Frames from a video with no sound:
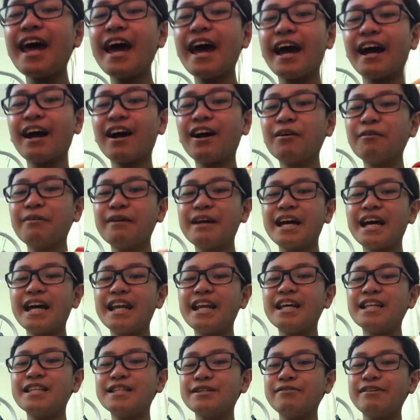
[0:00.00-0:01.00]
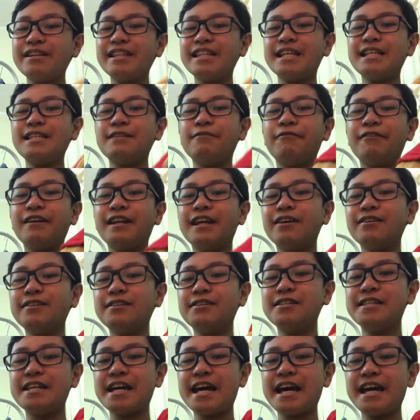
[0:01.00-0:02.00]
heck are we gonna do in this video
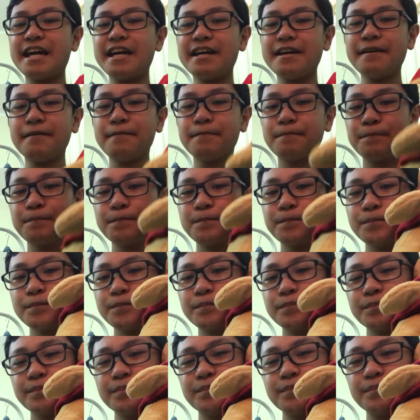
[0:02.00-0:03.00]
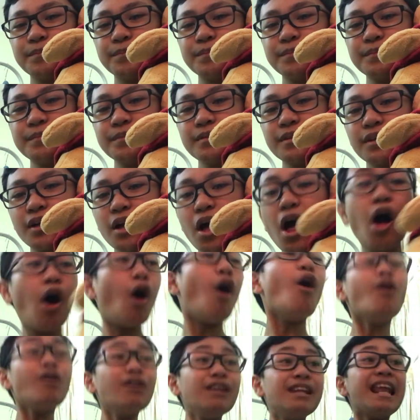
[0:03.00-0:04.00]
today?
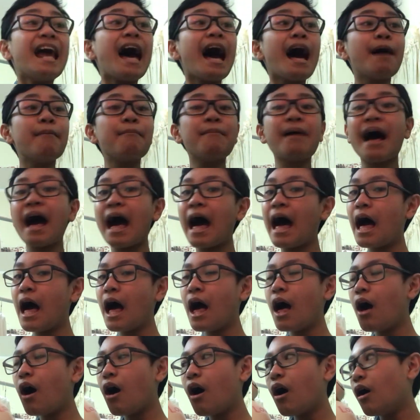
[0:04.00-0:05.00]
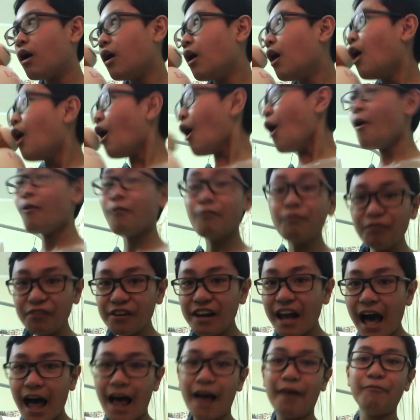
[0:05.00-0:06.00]
Oh, Llama! Oh,
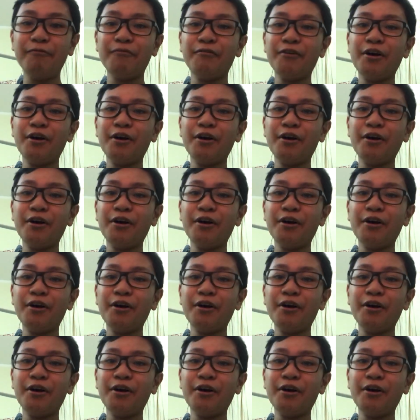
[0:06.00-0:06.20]
Fluff!